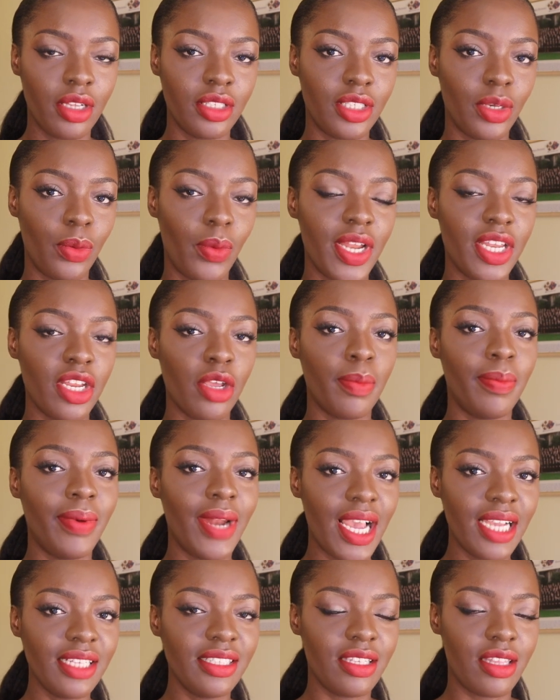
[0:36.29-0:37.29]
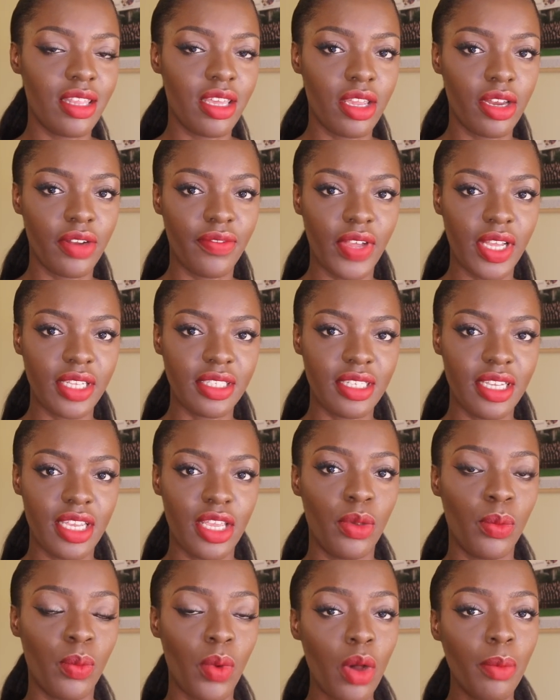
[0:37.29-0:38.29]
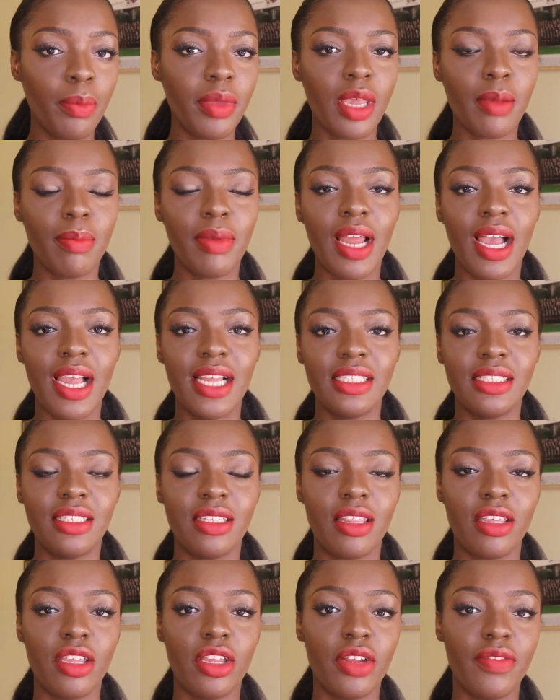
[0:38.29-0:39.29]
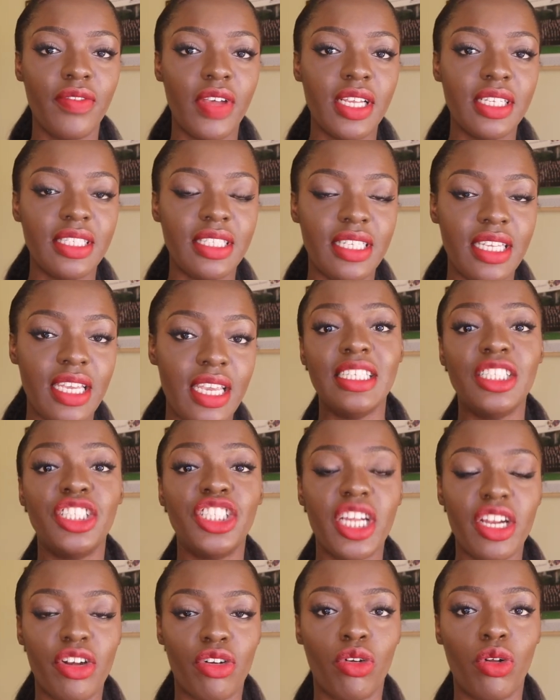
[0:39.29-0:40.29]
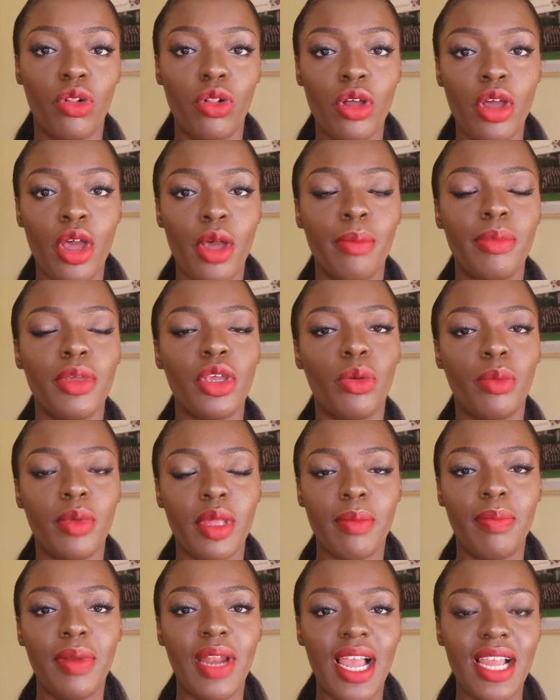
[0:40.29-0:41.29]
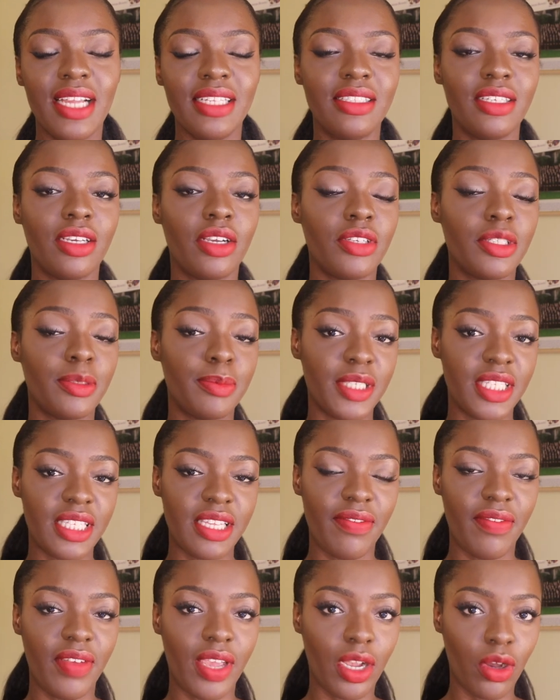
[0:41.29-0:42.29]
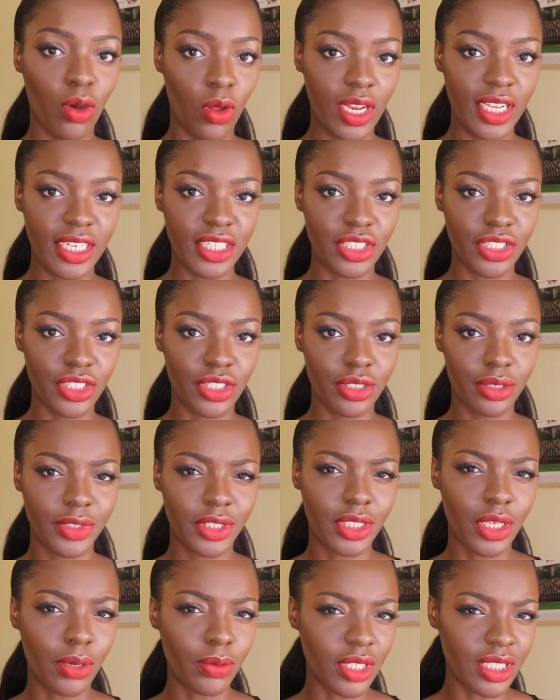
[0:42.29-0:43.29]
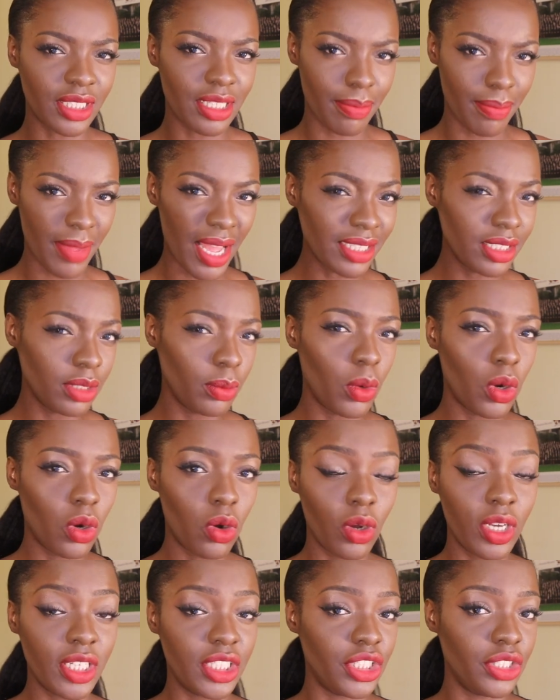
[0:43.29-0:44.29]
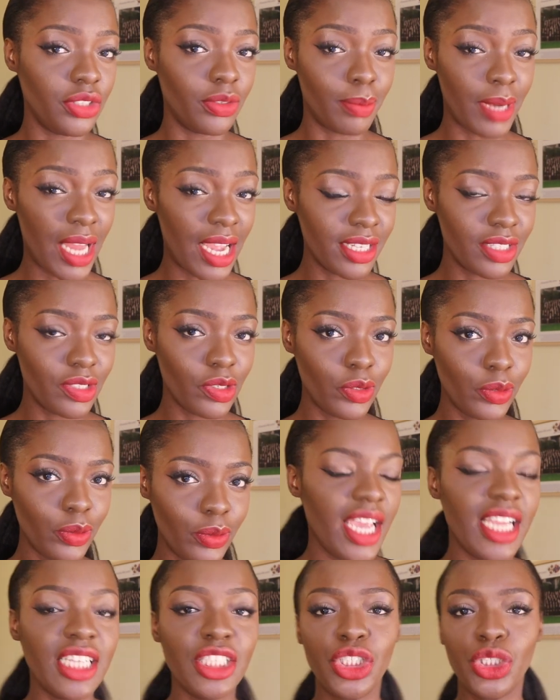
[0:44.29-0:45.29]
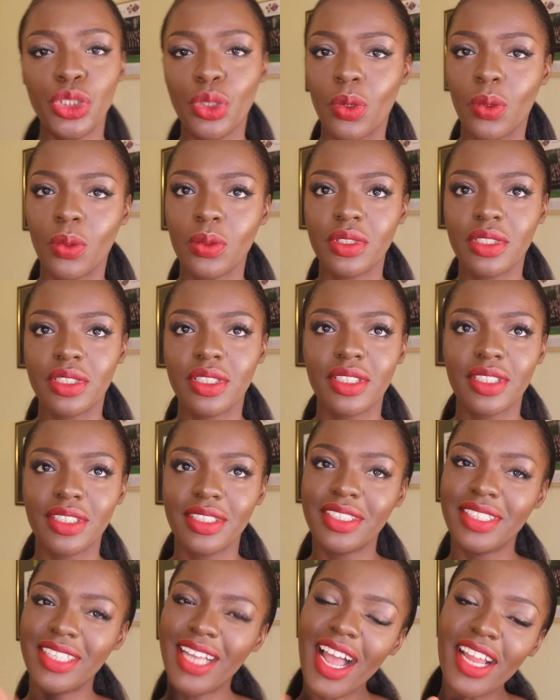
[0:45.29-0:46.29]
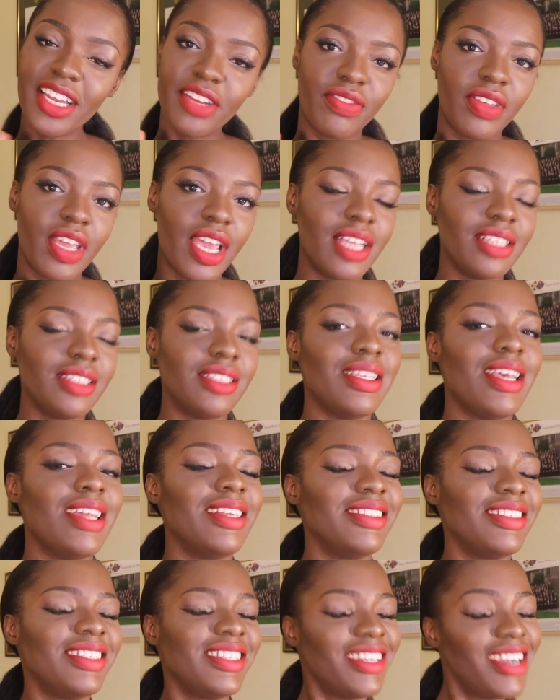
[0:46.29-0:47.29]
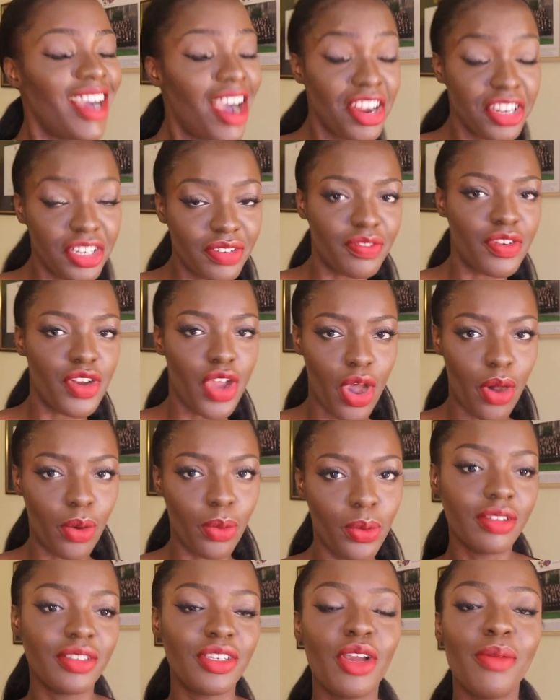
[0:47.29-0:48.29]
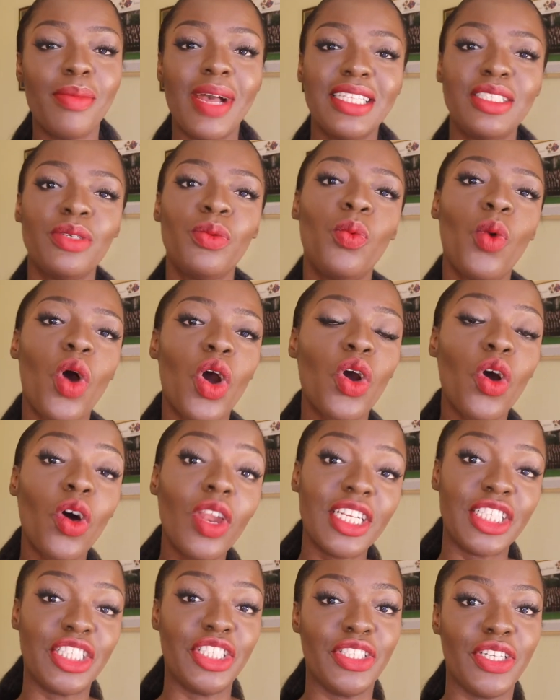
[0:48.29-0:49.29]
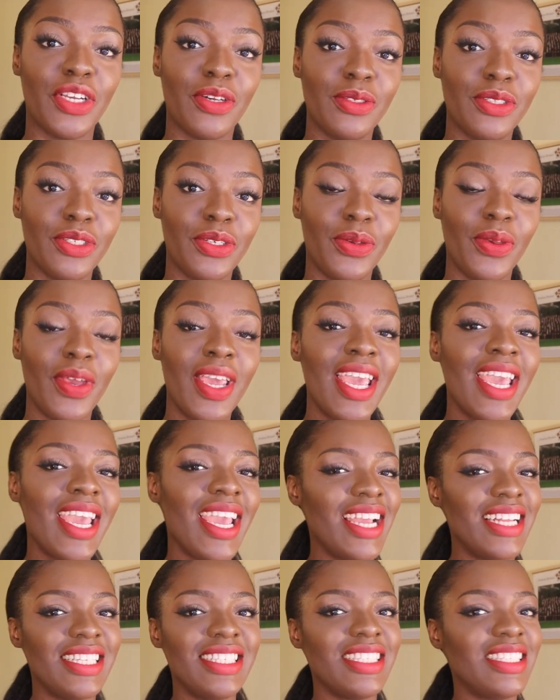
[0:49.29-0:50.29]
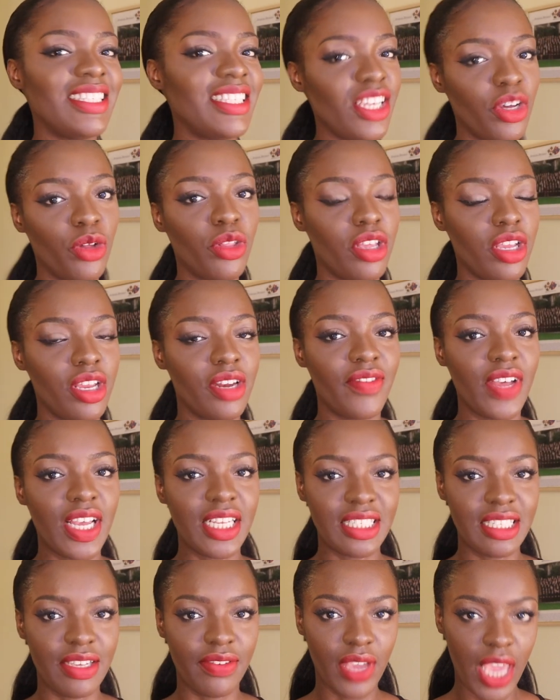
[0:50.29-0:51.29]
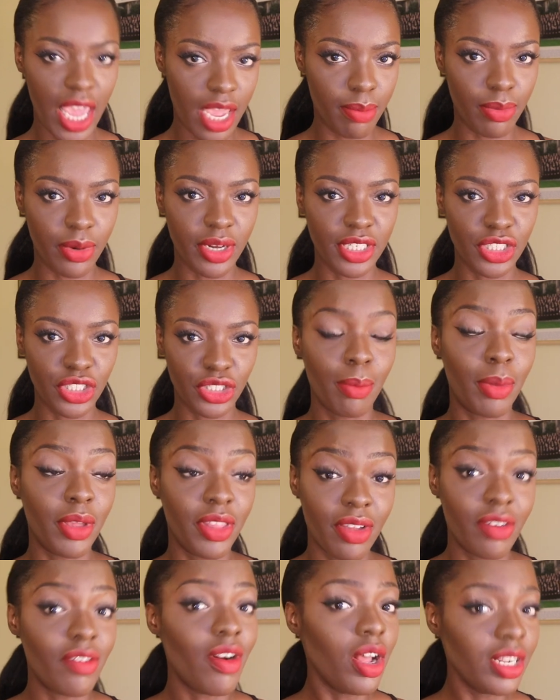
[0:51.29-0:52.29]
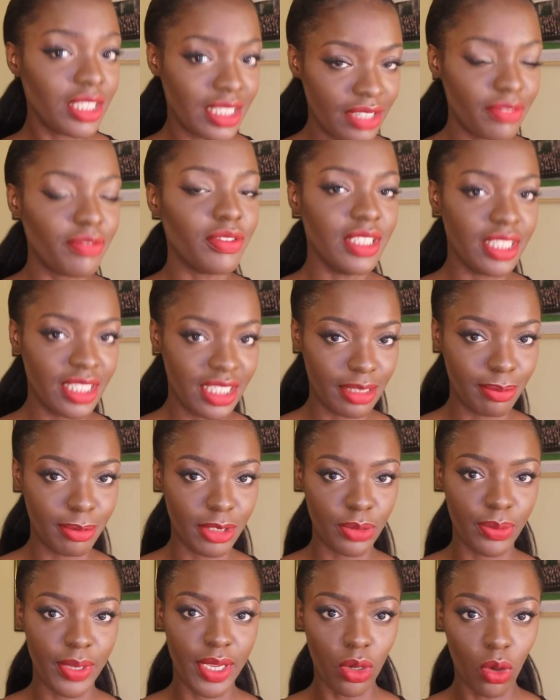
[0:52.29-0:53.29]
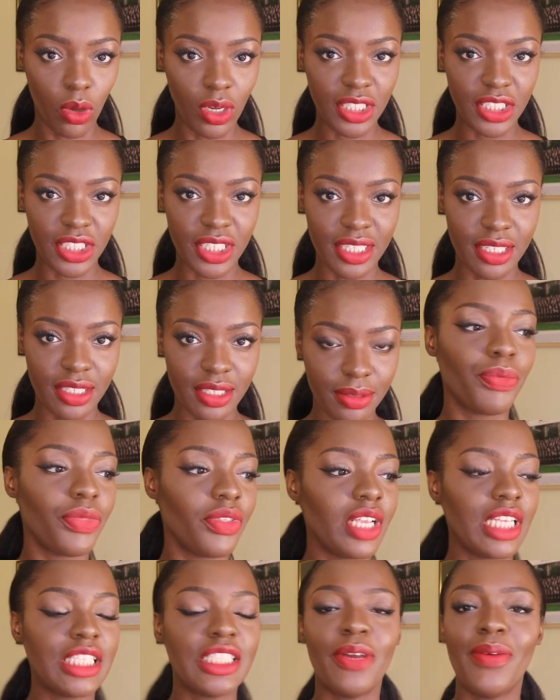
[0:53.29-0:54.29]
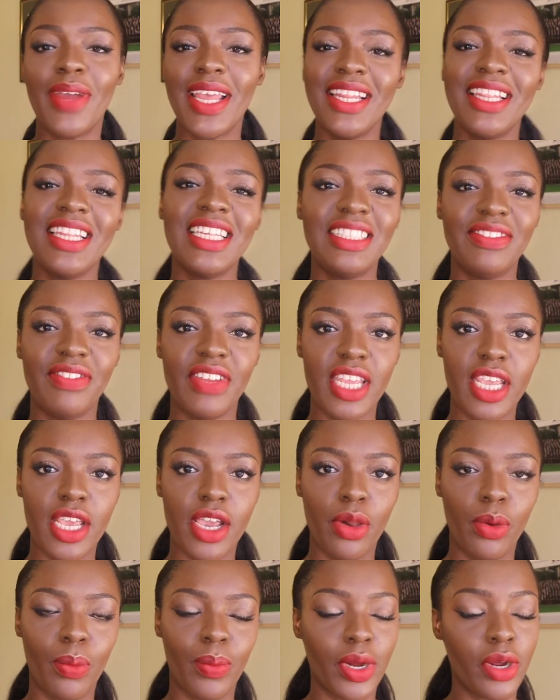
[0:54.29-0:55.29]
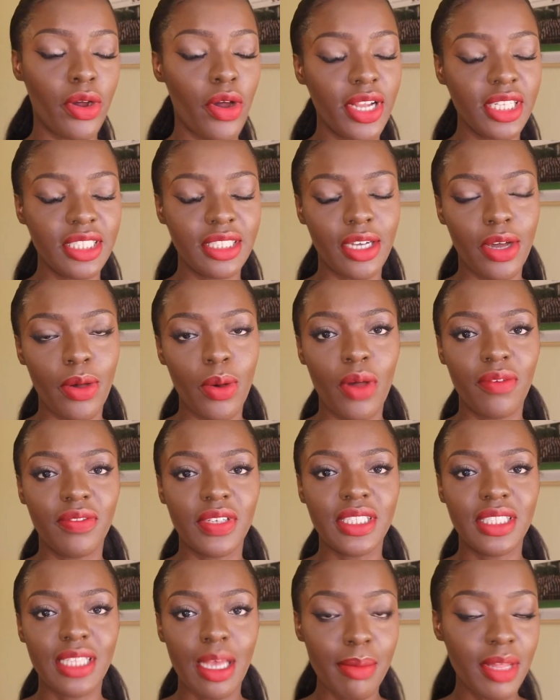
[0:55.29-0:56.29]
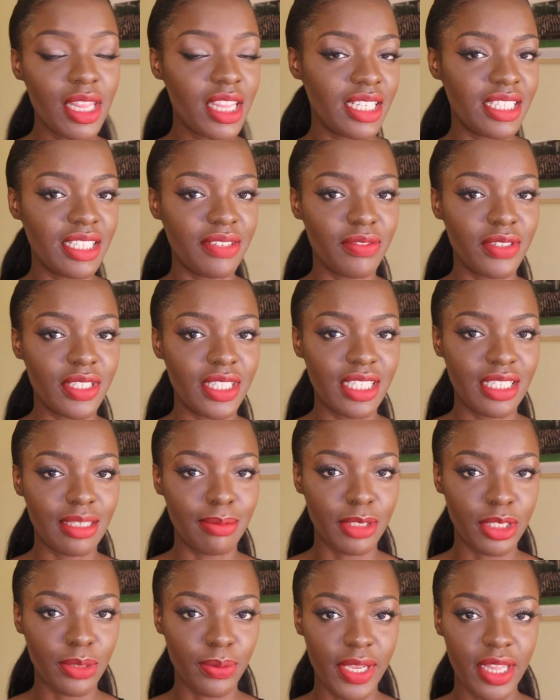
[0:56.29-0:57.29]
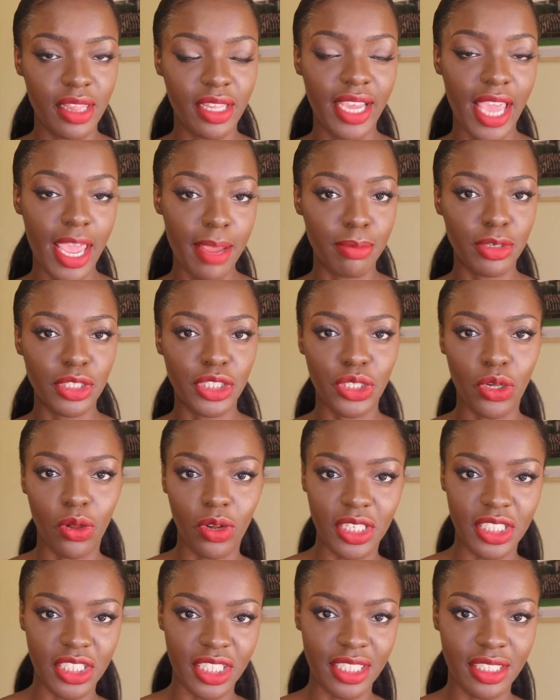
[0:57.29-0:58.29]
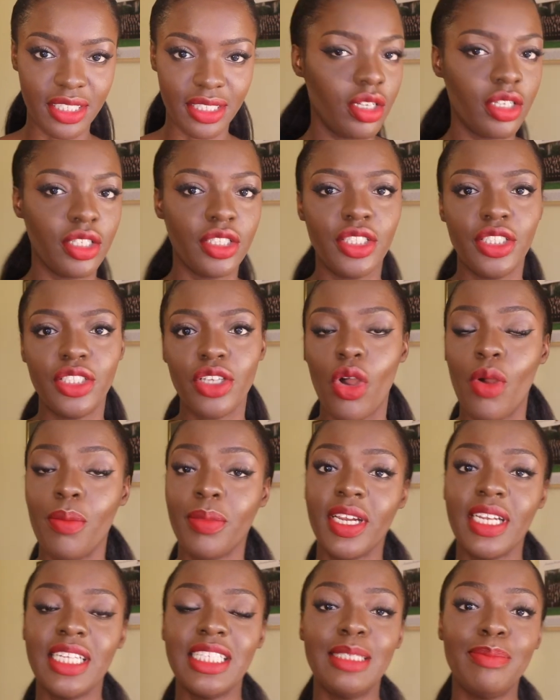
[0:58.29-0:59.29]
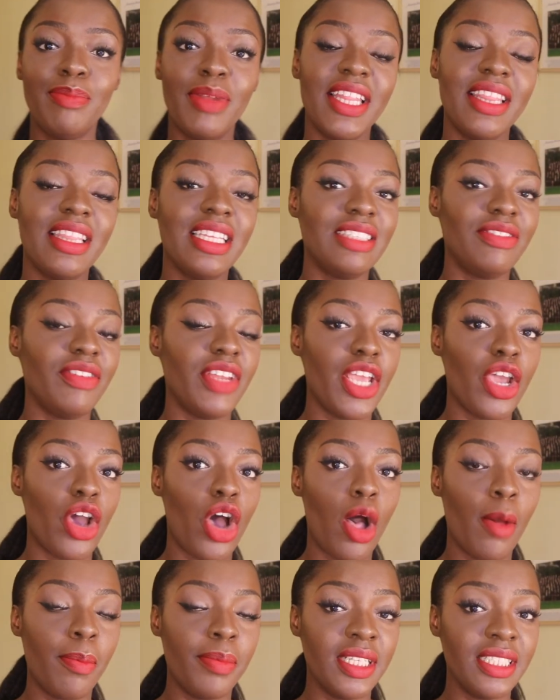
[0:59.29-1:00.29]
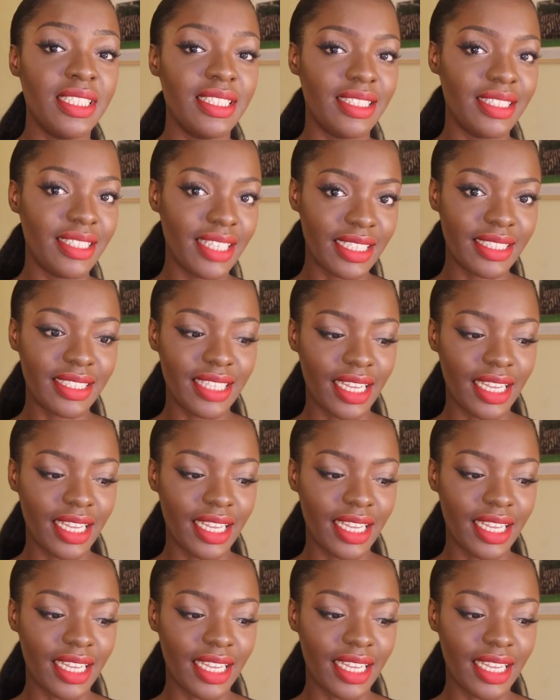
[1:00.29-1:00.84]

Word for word: So when you apply to the university, you won't be applying to the university in general, but you'll be applying to a specific college. So does it matter what college you apply to? In short, kind of yes and kind of no. No matter what college you go to, it is still the University of Cambridge. But there are differences between colleges. So in this video, we're going to go over some of the differences between the Cambridge colleges. So I'm gonna split this video up into six